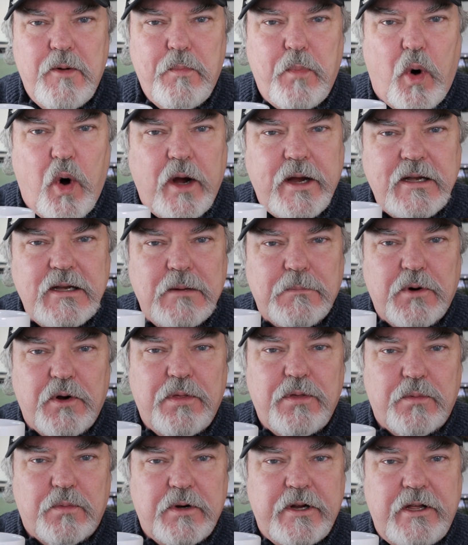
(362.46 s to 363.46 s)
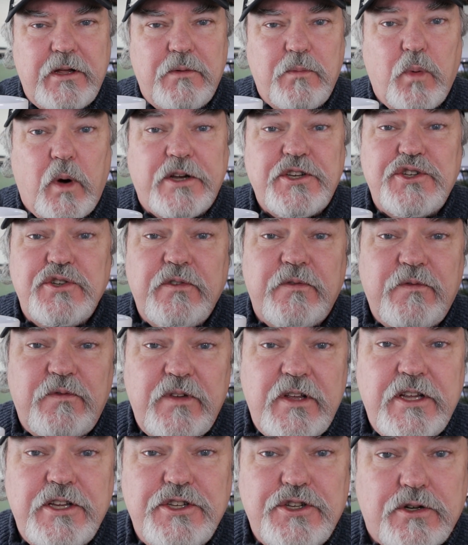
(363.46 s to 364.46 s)
Point number 3, what you
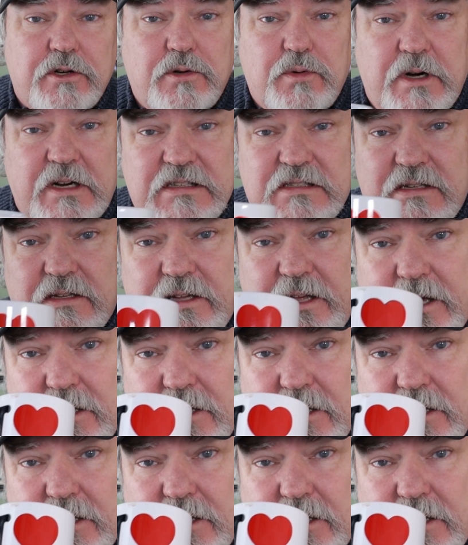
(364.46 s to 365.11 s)
feed your crested